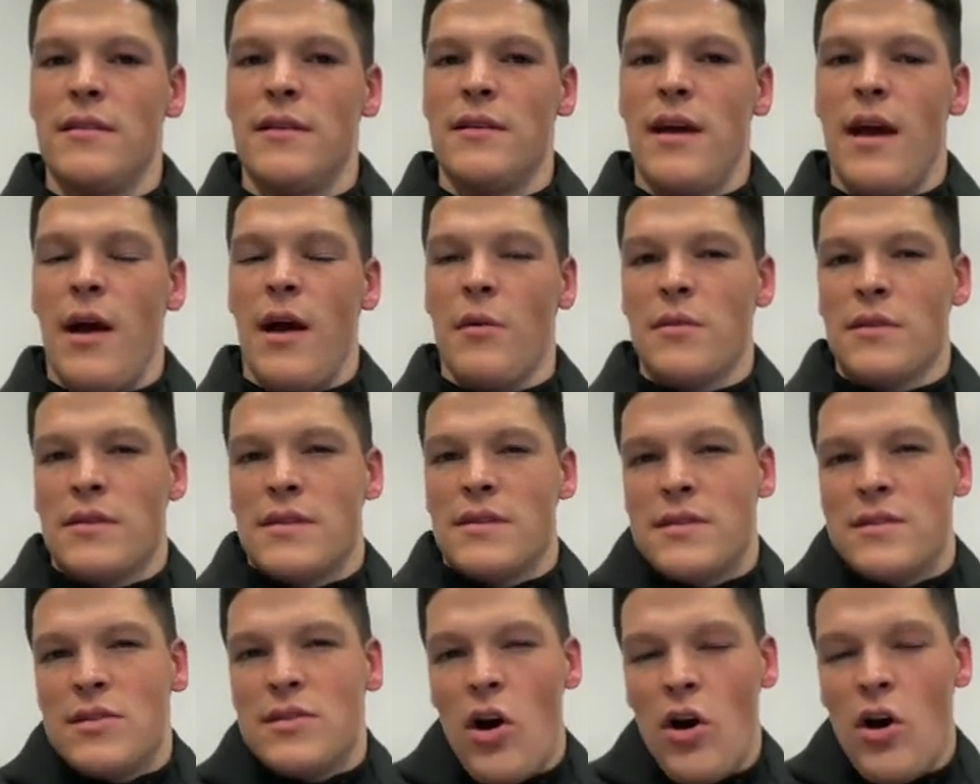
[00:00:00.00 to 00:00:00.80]
I
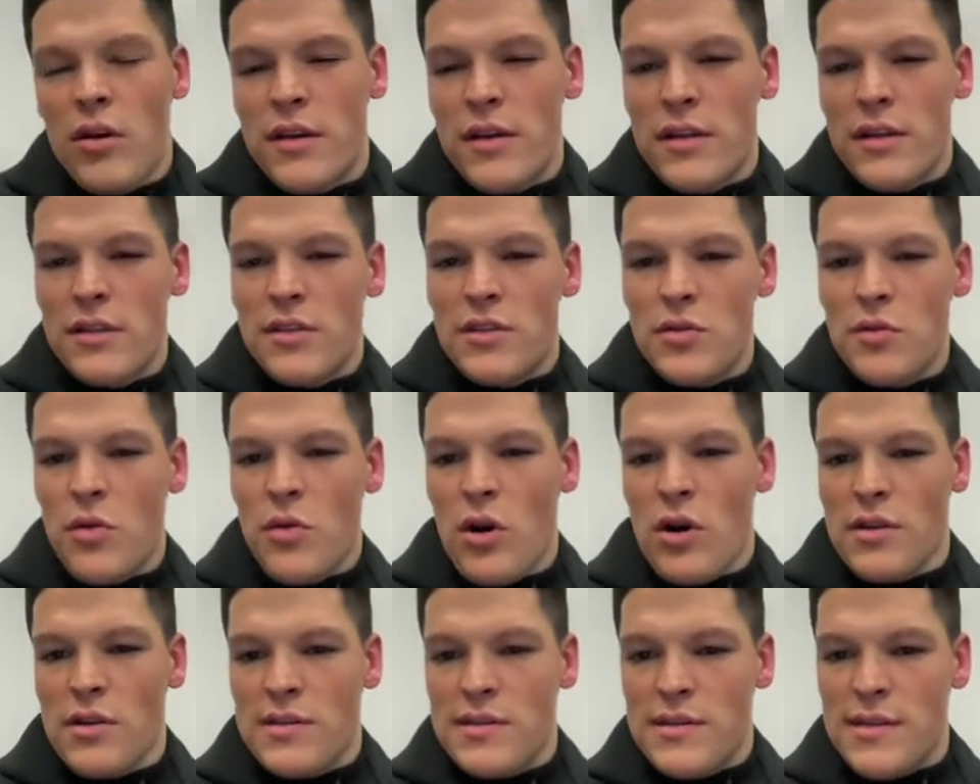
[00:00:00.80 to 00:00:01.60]
was talking to
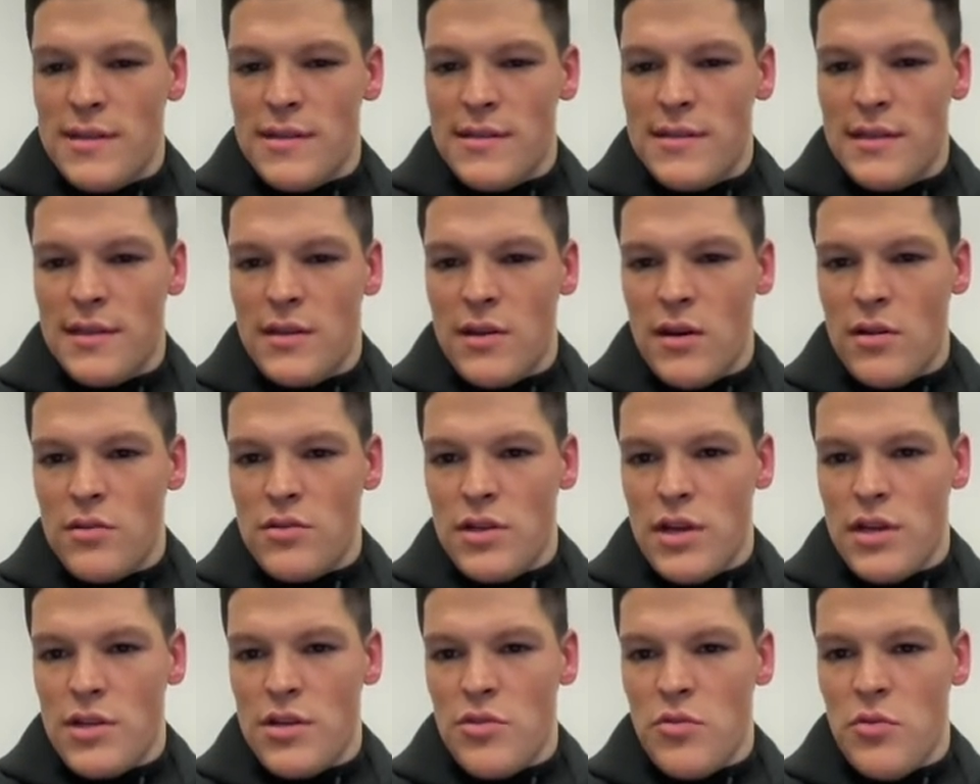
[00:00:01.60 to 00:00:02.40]
our assistant coach
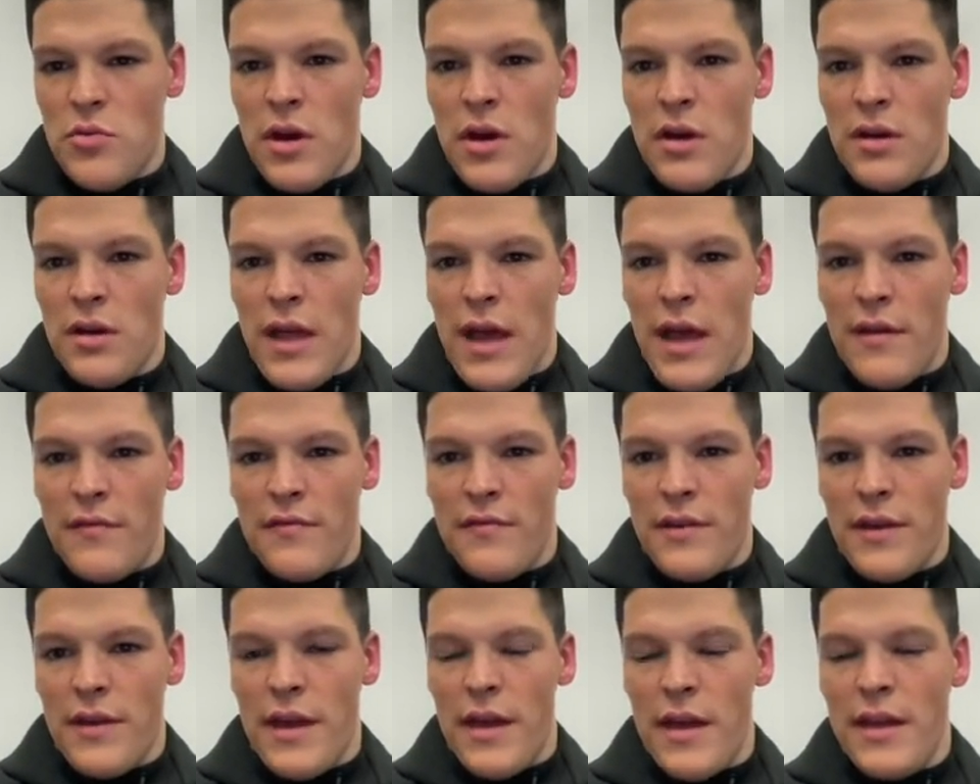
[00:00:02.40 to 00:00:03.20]
at UL
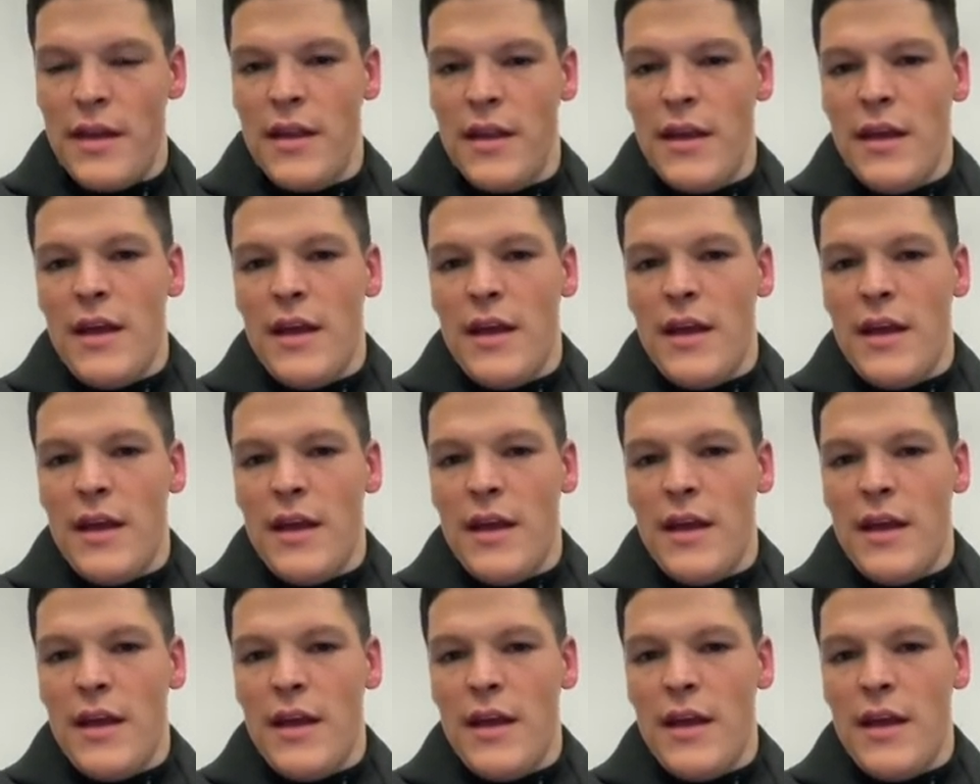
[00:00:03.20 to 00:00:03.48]
Lafayette,